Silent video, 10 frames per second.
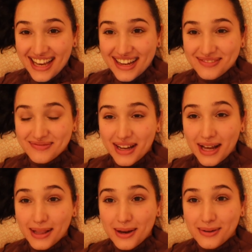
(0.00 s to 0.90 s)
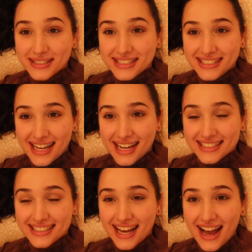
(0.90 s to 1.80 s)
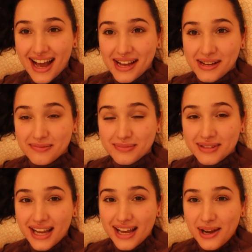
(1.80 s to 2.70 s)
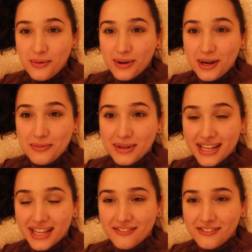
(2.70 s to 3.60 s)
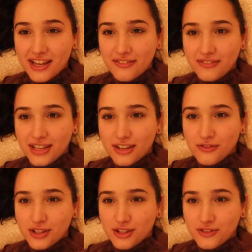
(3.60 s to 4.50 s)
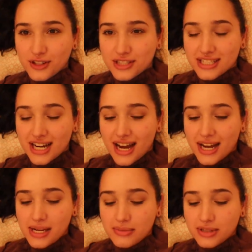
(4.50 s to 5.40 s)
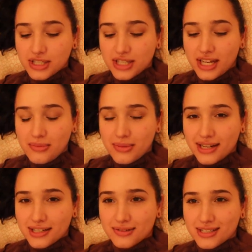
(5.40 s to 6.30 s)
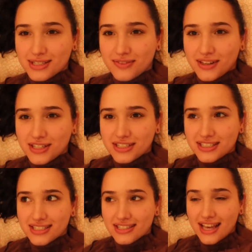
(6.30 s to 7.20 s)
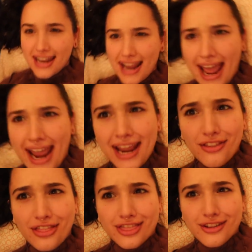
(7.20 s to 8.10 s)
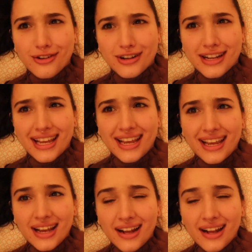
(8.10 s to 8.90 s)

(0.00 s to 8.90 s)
10. Um, hello, it's nighttime. We're meeting Viet Vegan for the first time. She made us reservations at 8.30